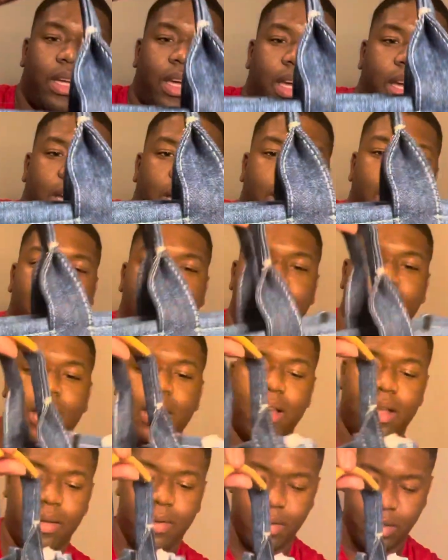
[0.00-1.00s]
here,
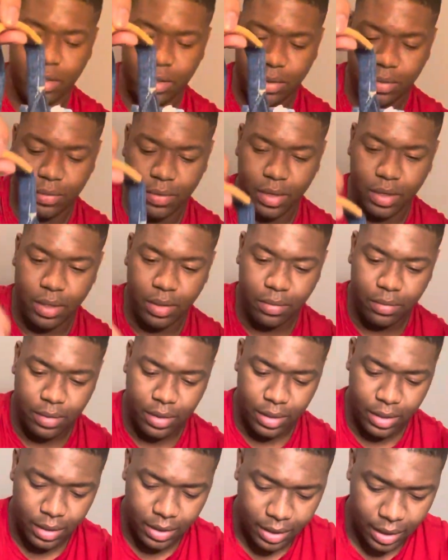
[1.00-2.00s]
which is really,
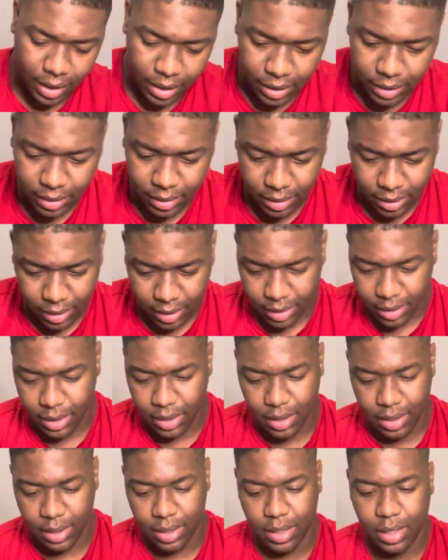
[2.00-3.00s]
really nice. And
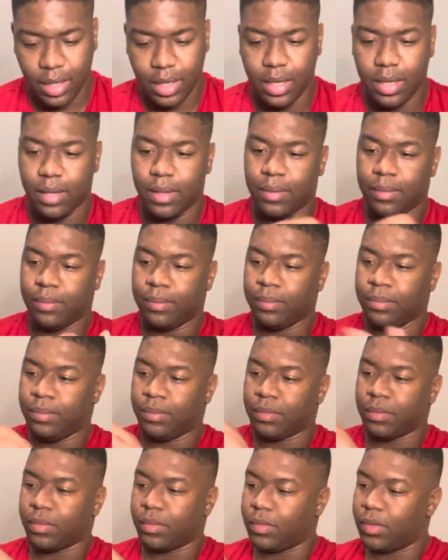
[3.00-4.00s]
then
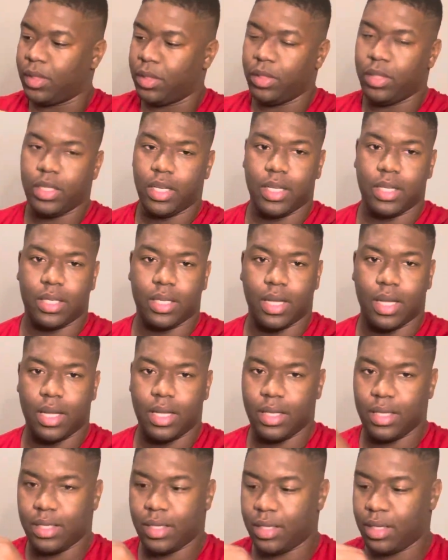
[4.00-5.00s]
you just
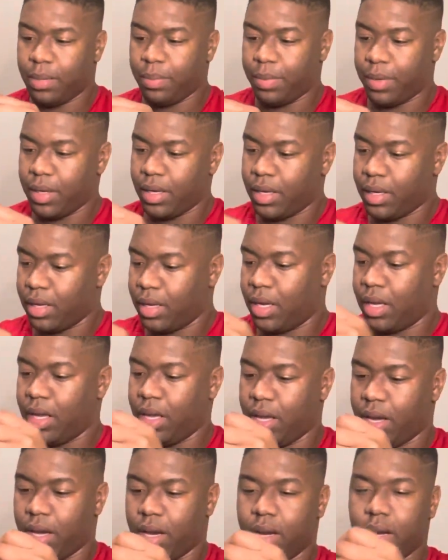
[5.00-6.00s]
unzip it
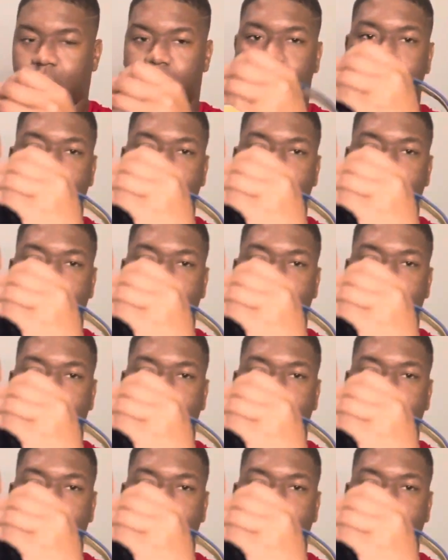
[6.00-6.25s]
here